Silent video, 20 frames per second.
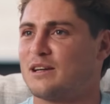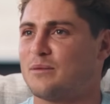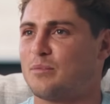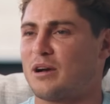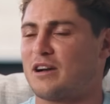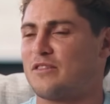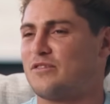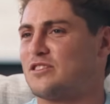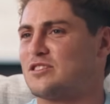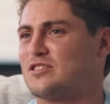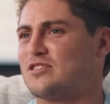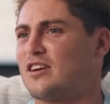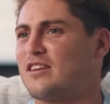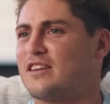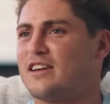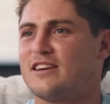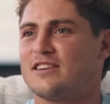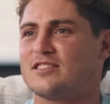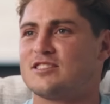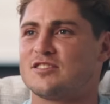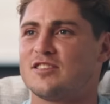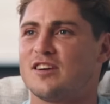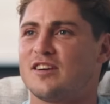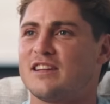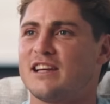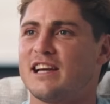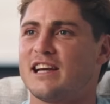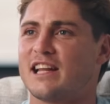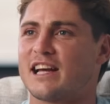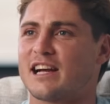But if it's not there, it's not
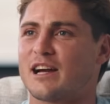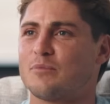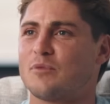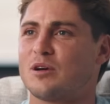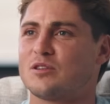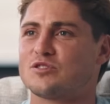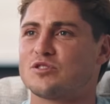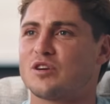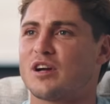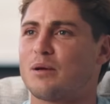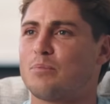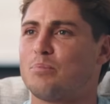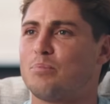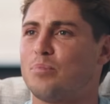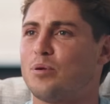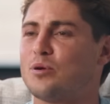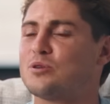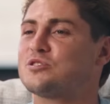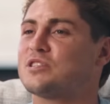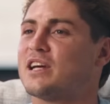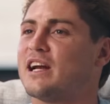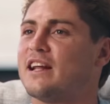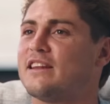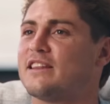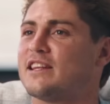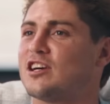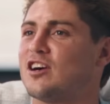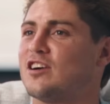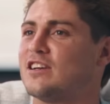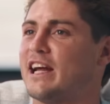there. Like I'm not trying to push
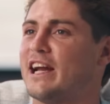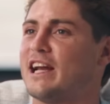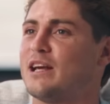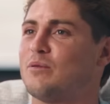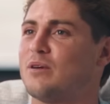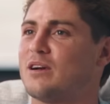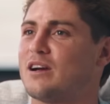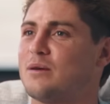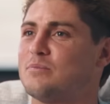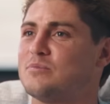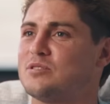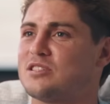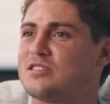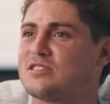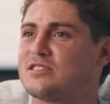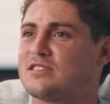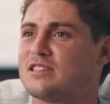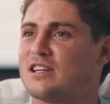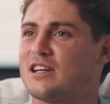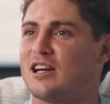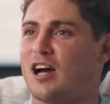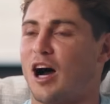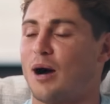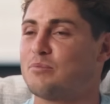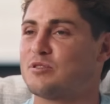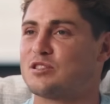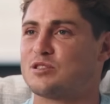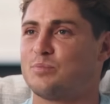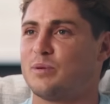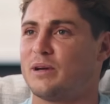anything on anyone. I'm just
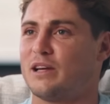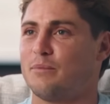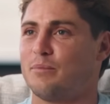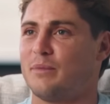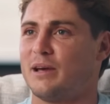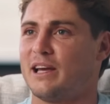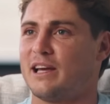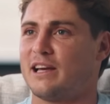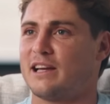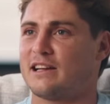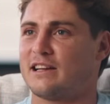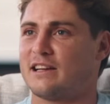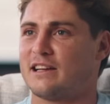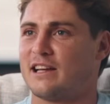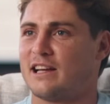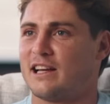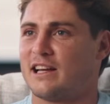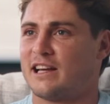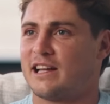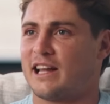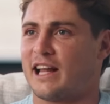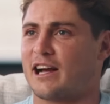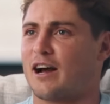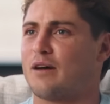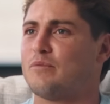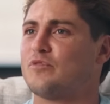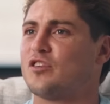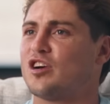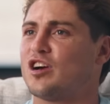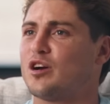being me, and like
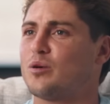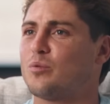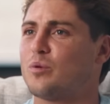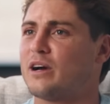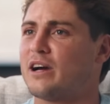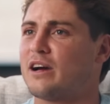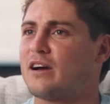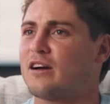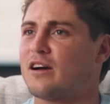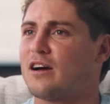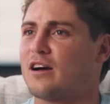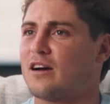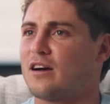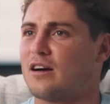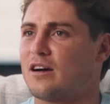I'm very aware.